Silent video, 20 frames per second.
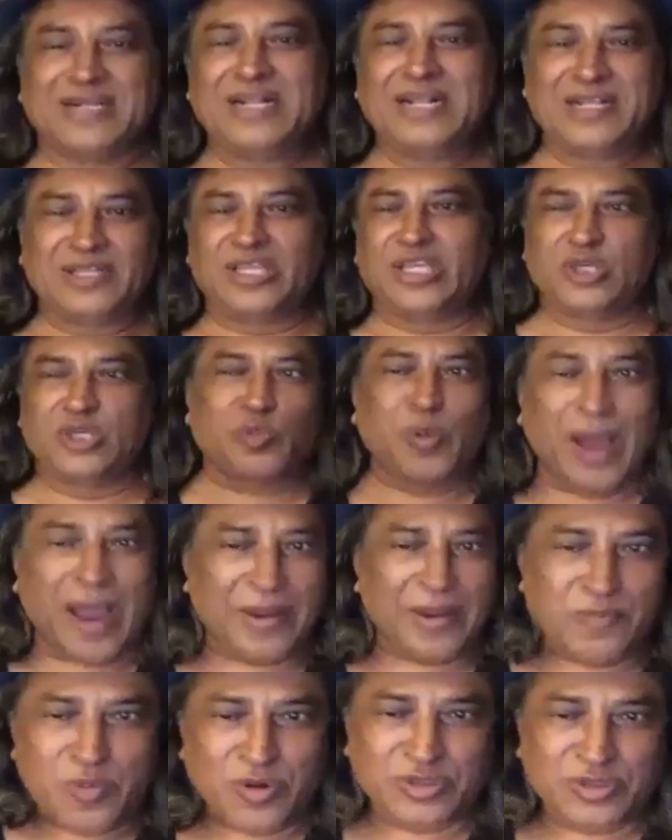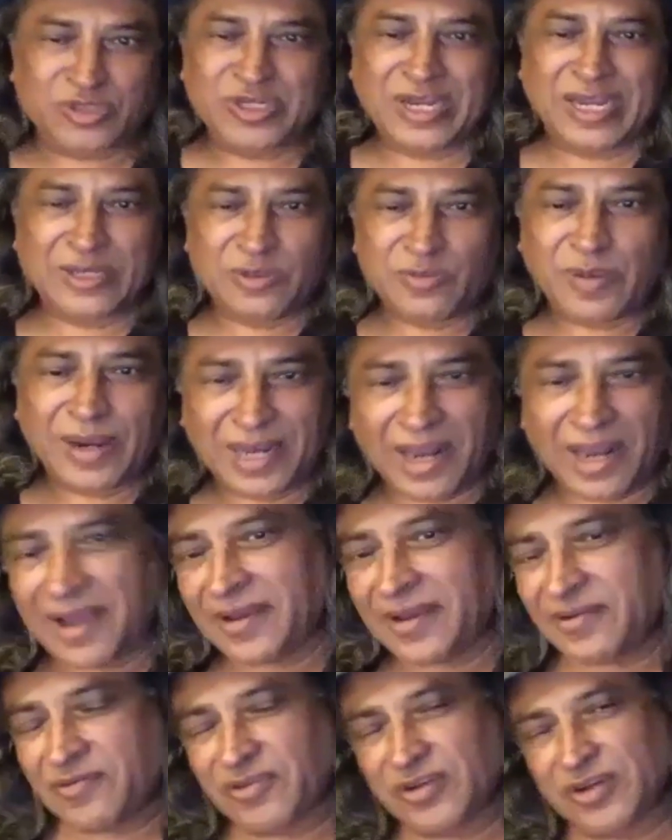these 5 books changed my
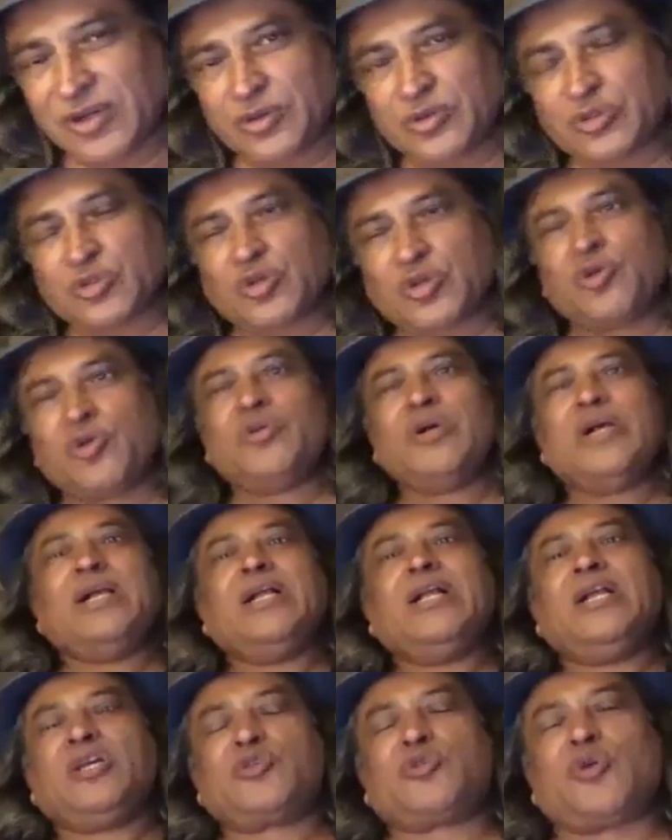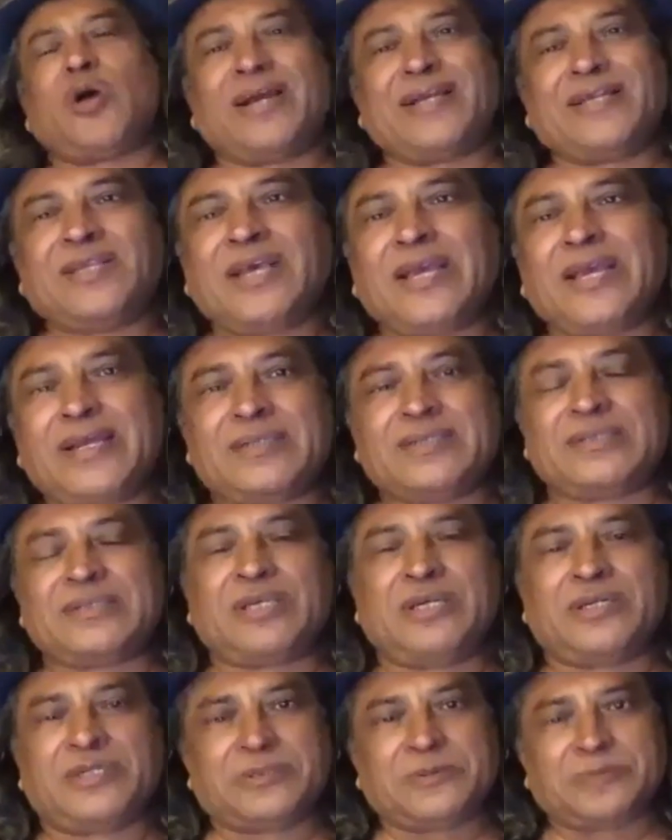life, you know. So I think
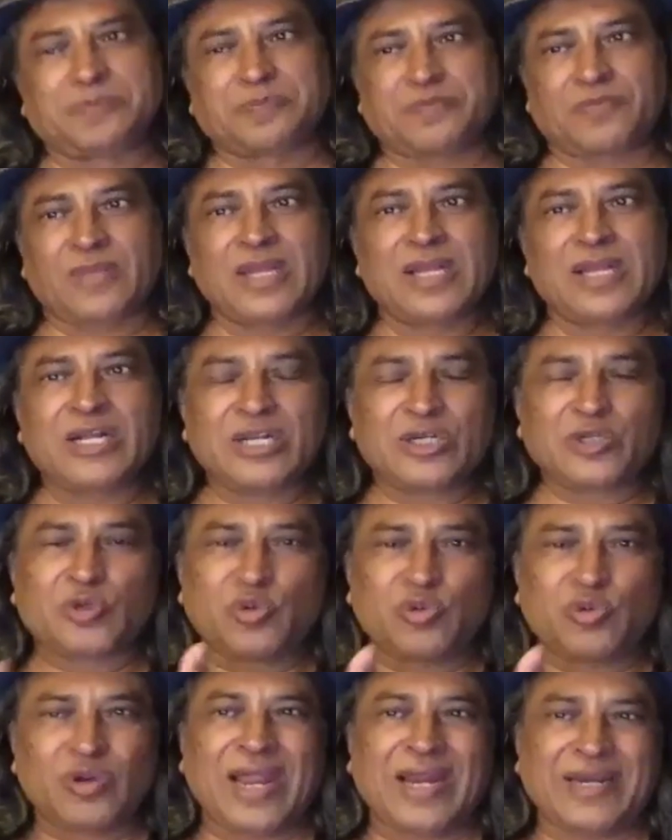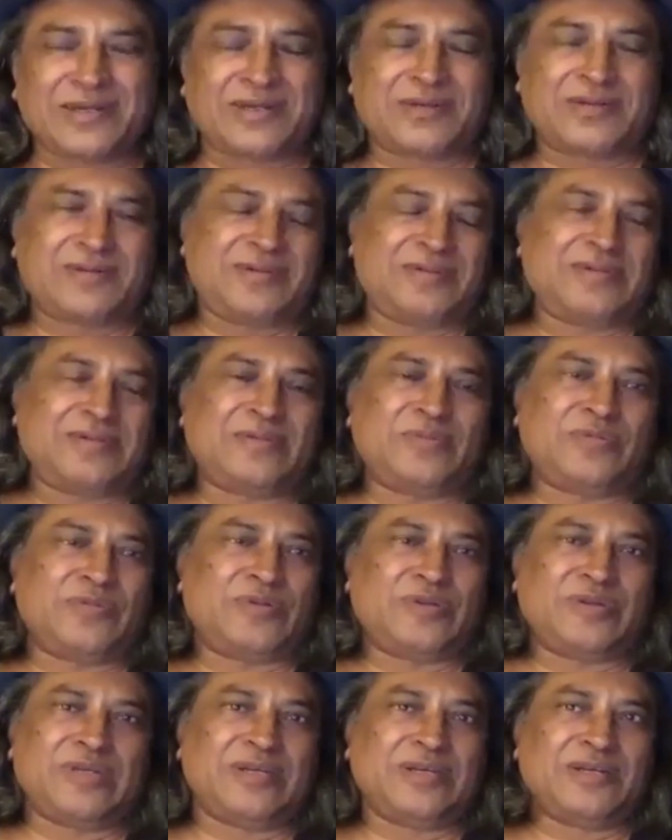to let
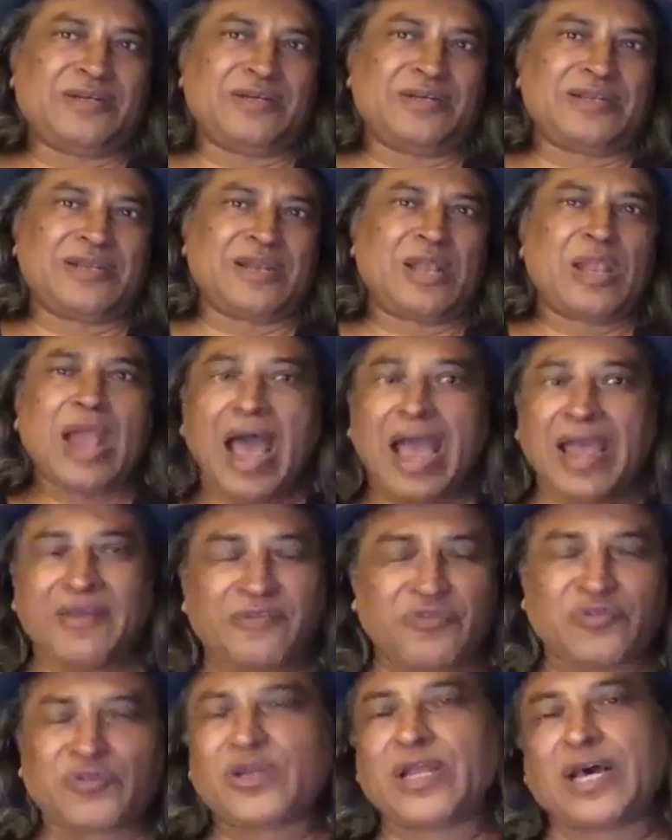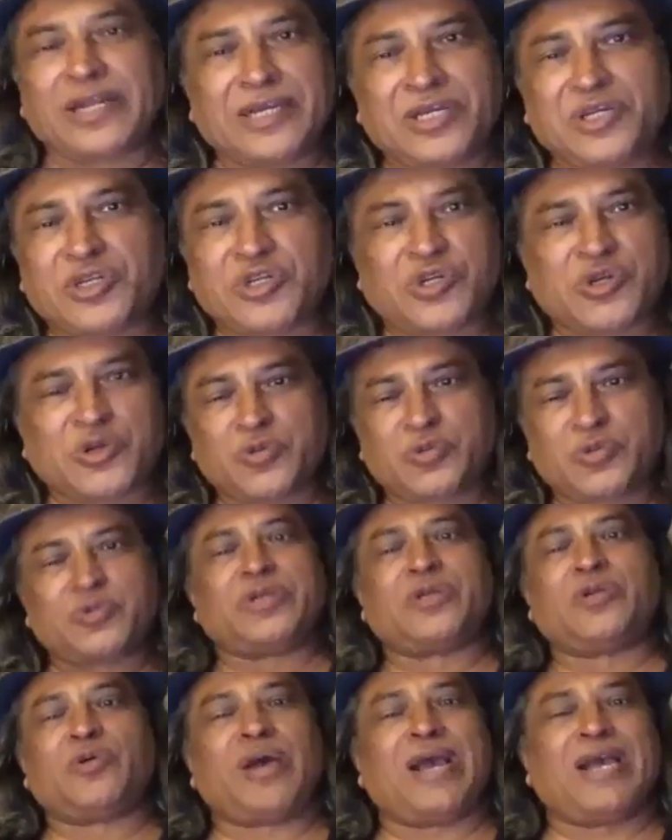life nourish you, you
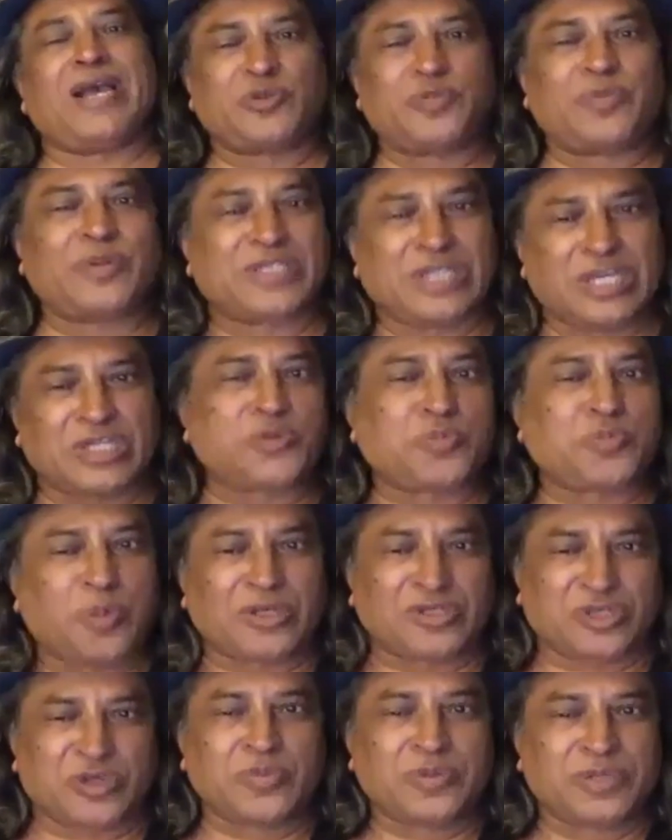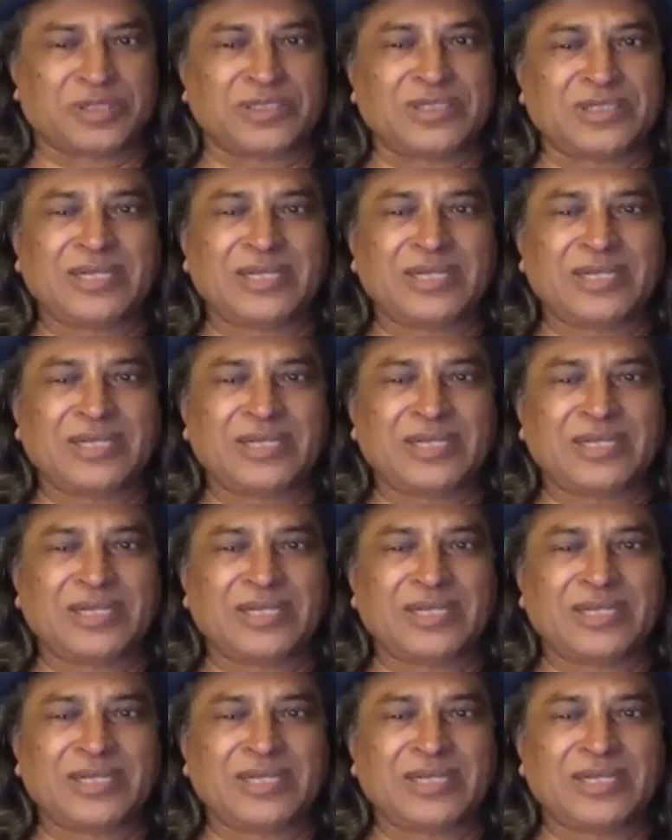know, as much as possible,